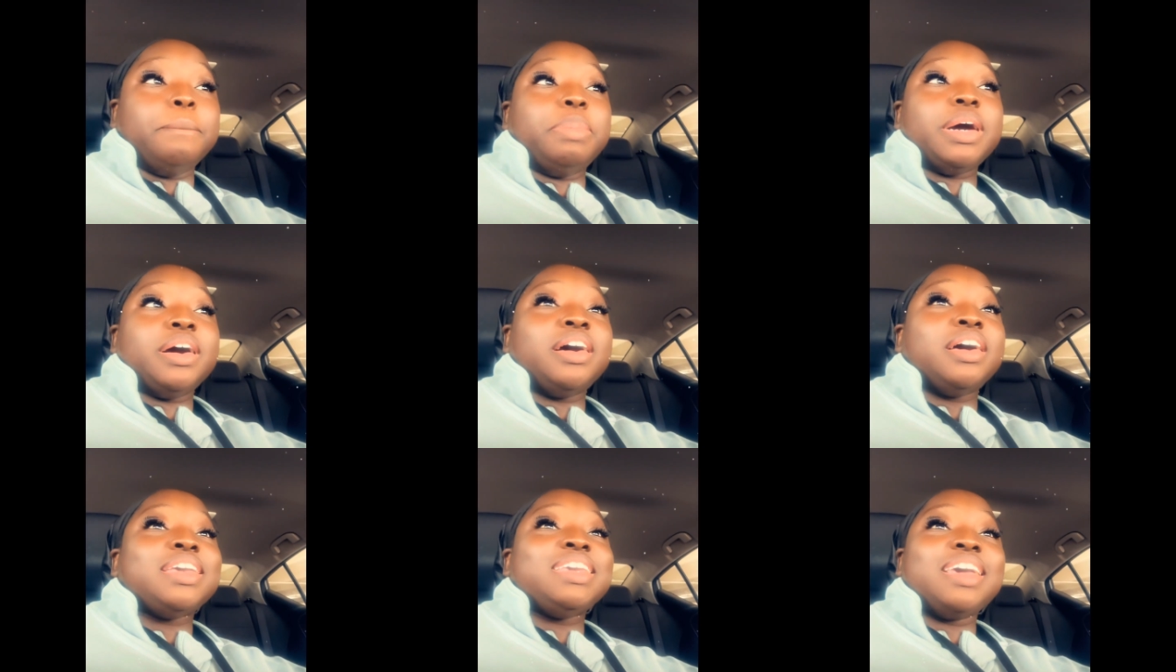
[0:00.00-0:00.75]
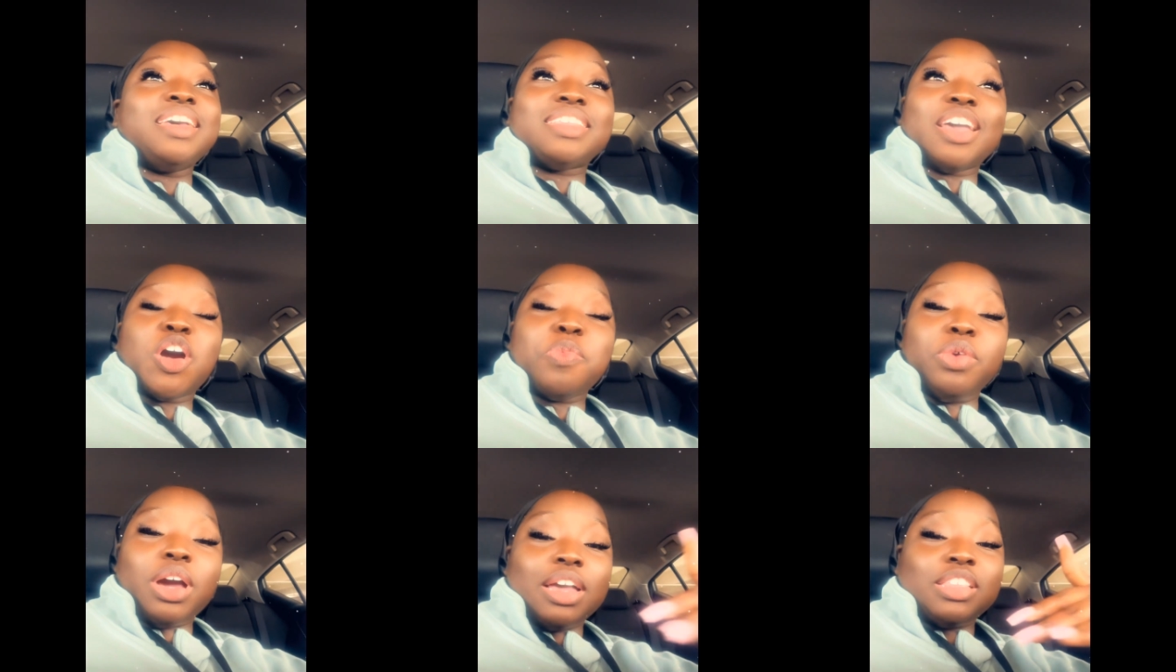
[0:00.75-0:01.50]
But yes, I
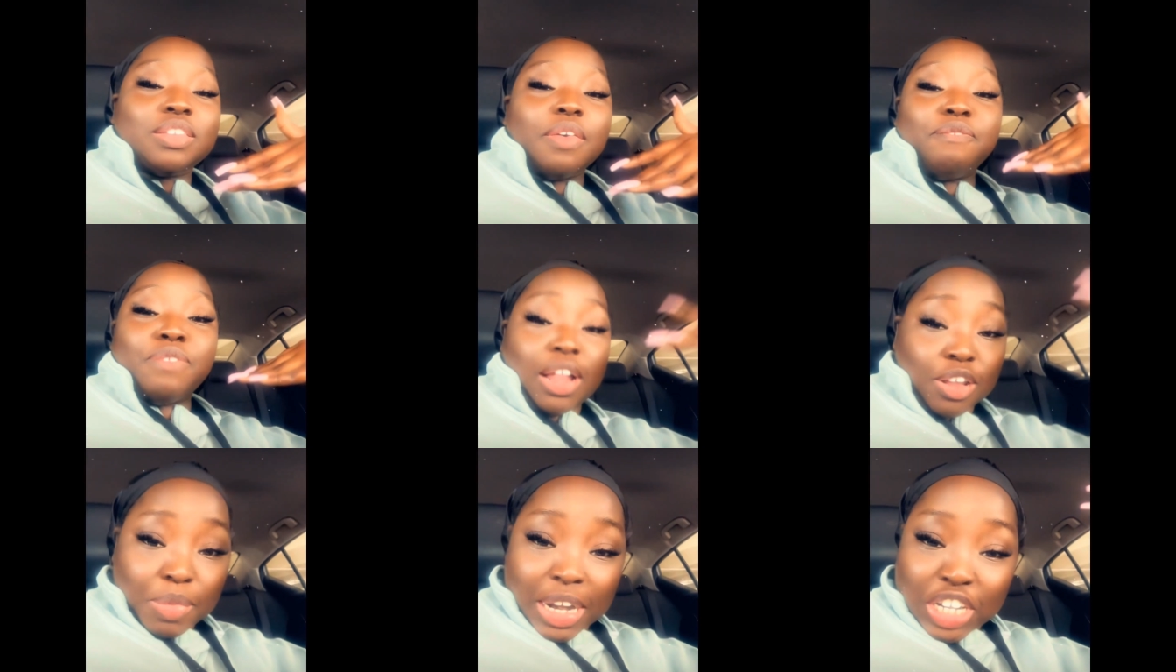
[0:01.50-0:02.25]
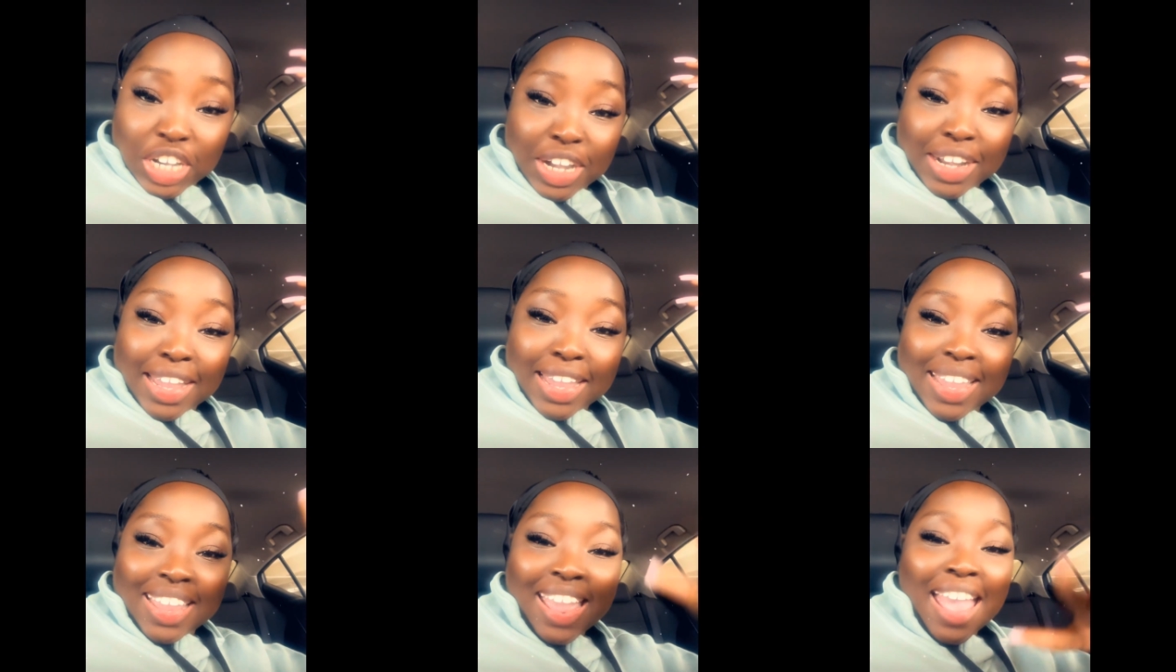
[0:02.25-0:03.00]
hope you guys follow my
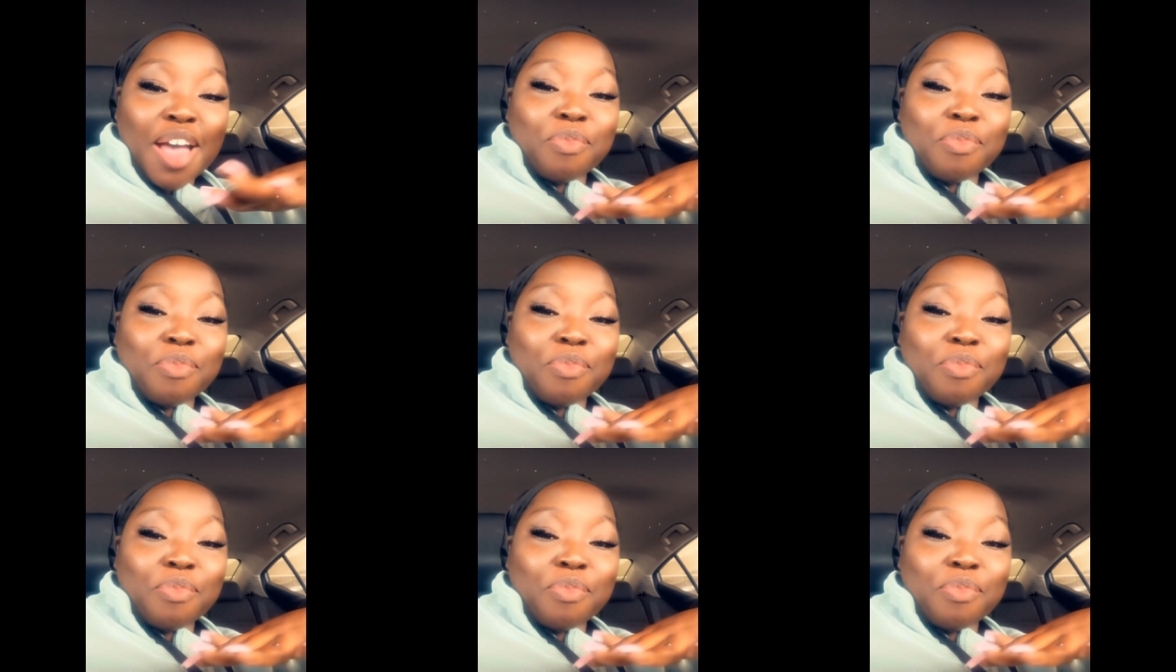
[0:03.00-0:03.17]
journey,